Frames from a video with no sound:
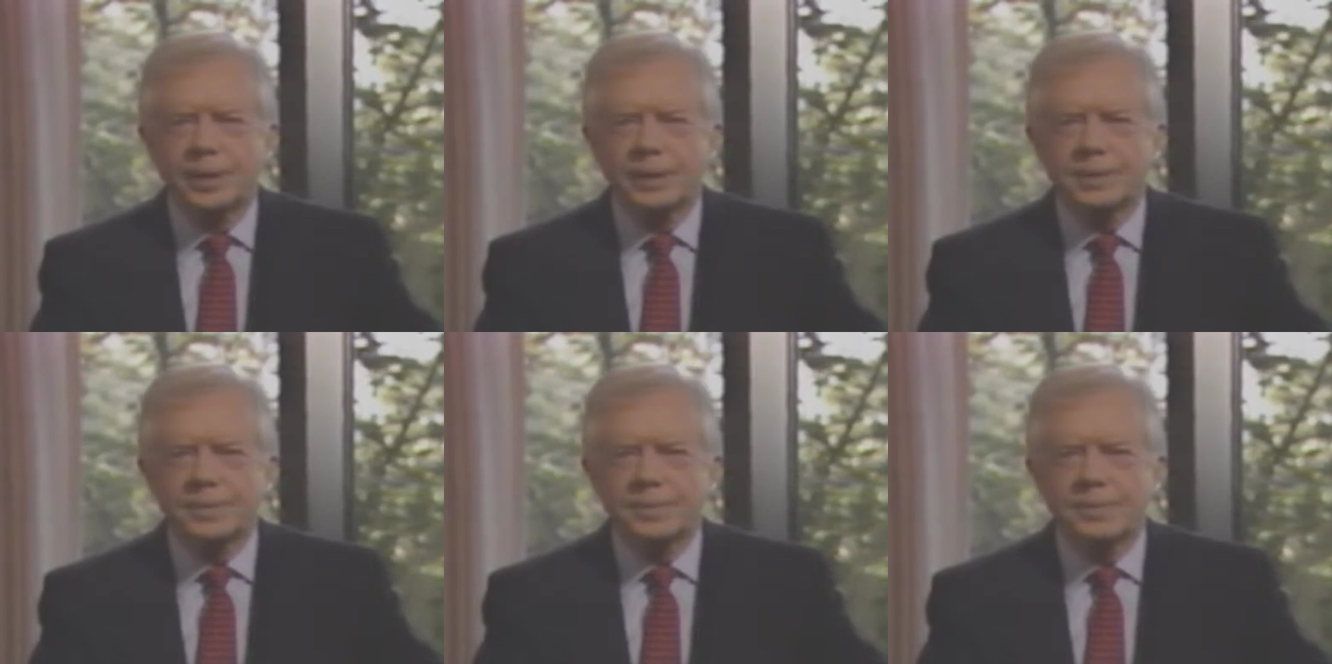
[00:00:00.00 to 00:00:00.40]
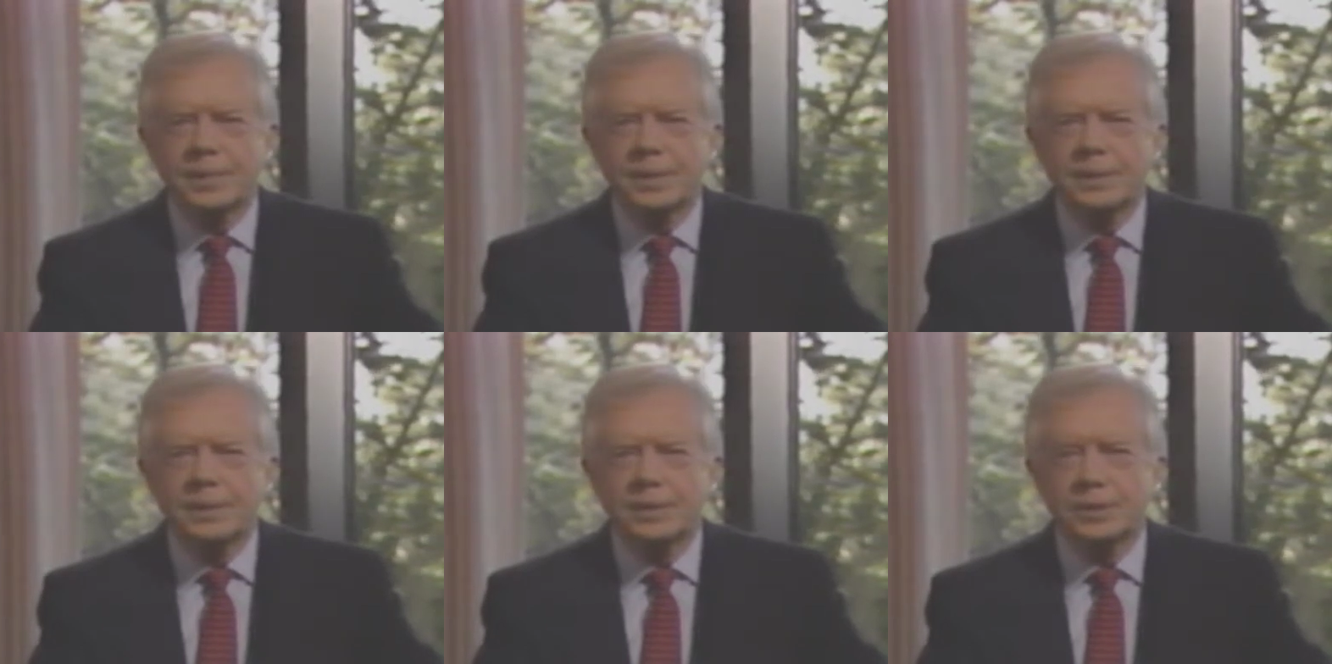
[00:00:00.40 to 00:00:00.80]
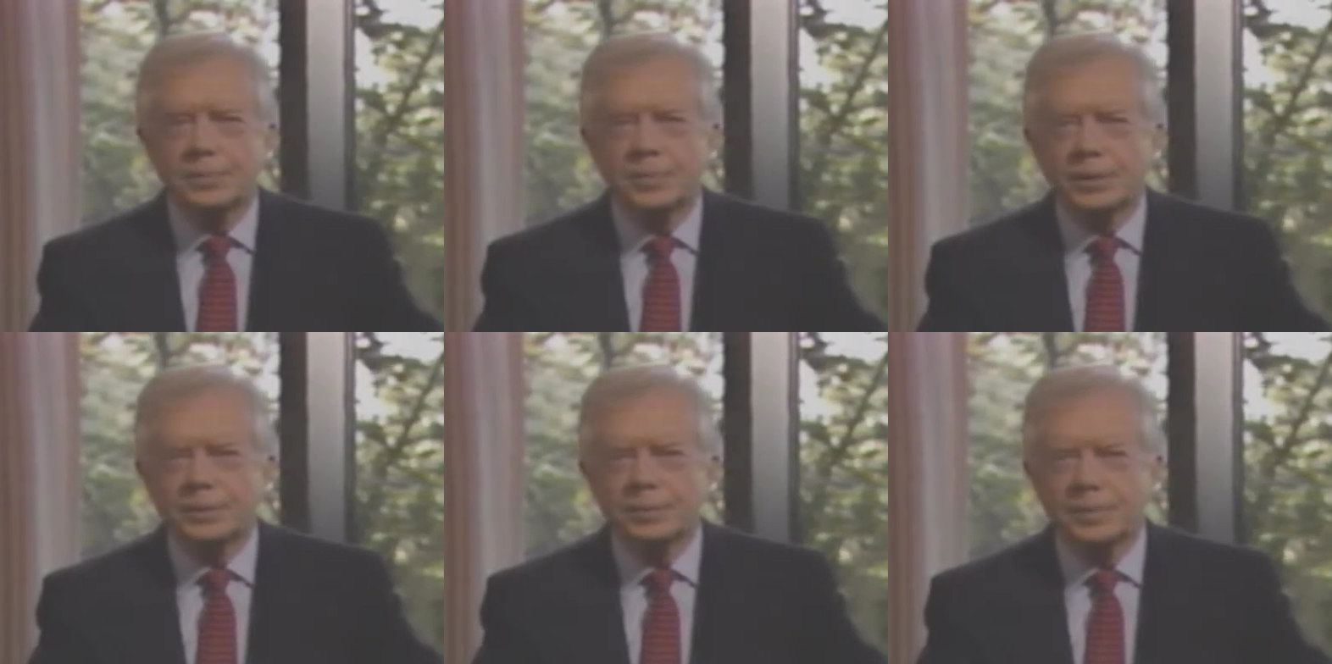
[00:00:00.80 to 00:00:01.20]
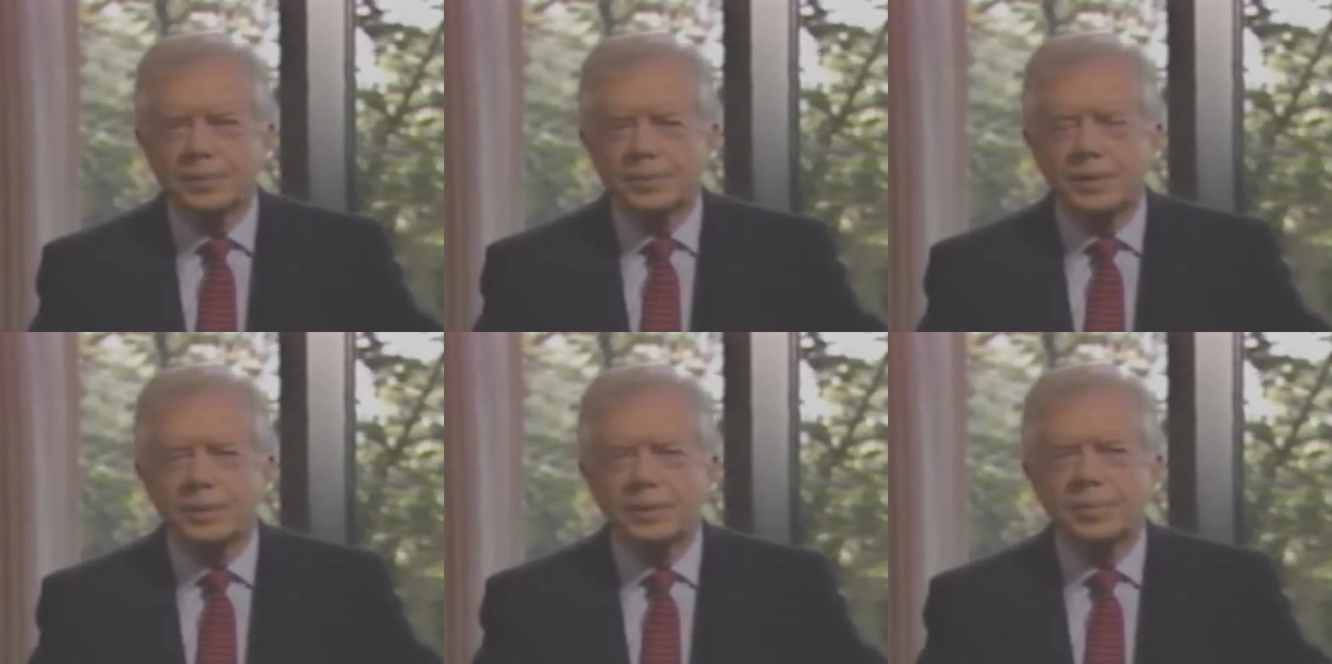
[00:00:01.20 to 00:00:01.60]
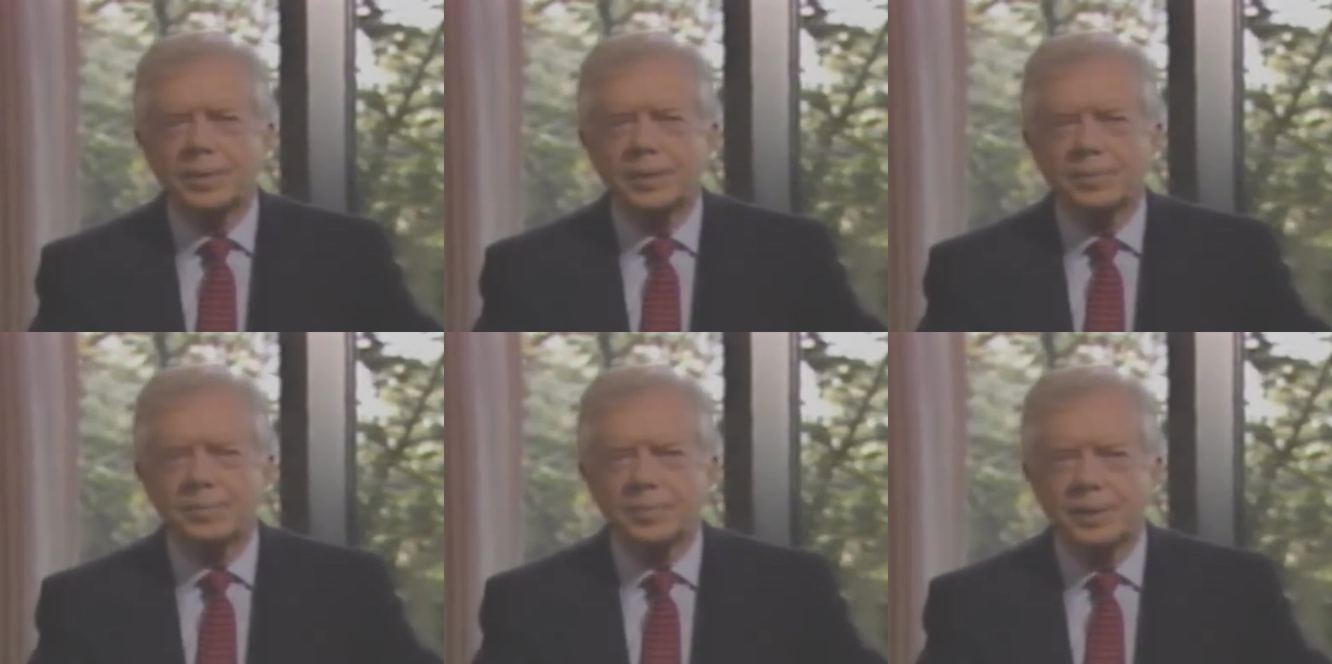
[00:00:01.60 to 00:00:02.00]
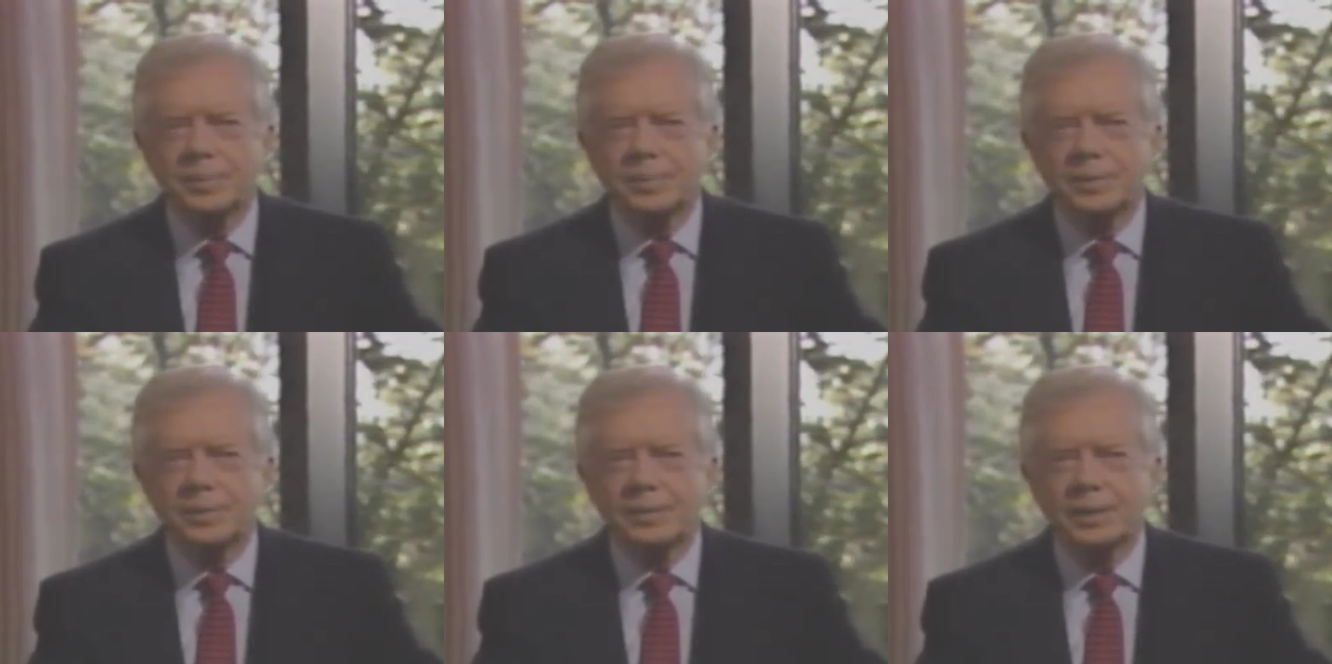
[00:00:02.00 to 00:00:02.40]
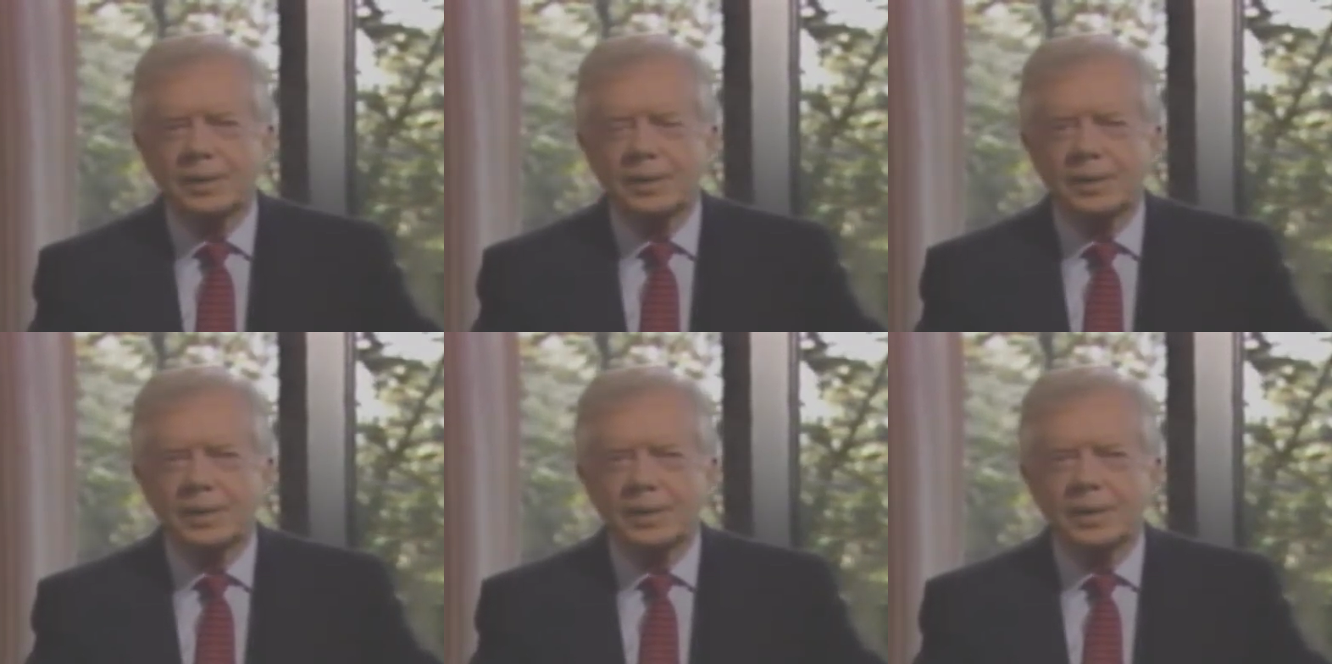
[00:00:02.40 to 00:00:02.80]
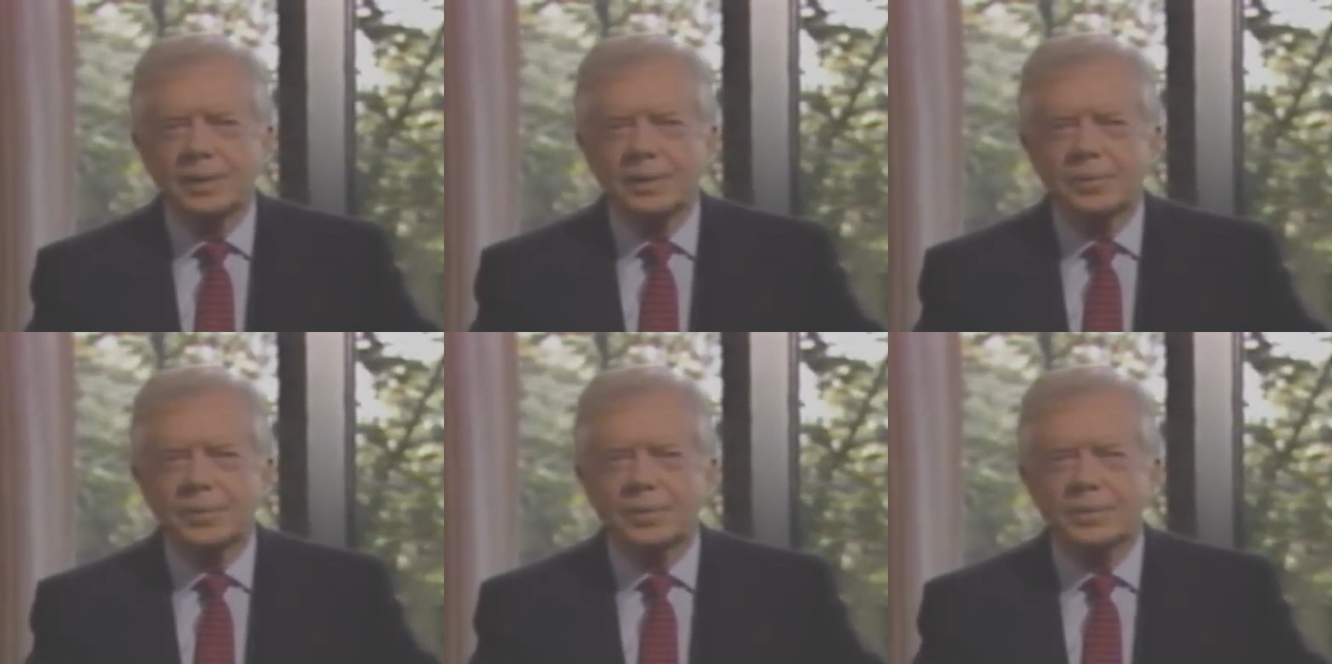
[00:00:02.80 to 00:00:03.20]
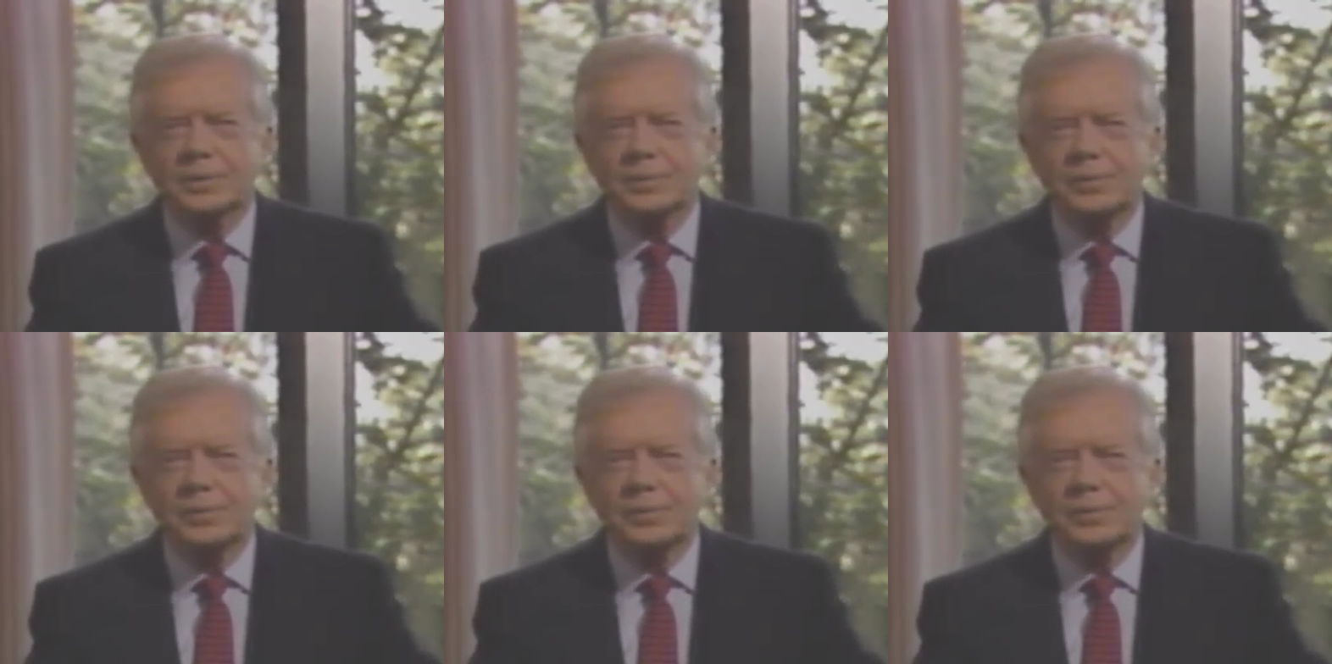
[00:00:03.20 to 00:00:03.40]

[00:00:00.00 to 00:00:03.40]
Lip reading: movement for human rights, a spokesman for the Tibetan people,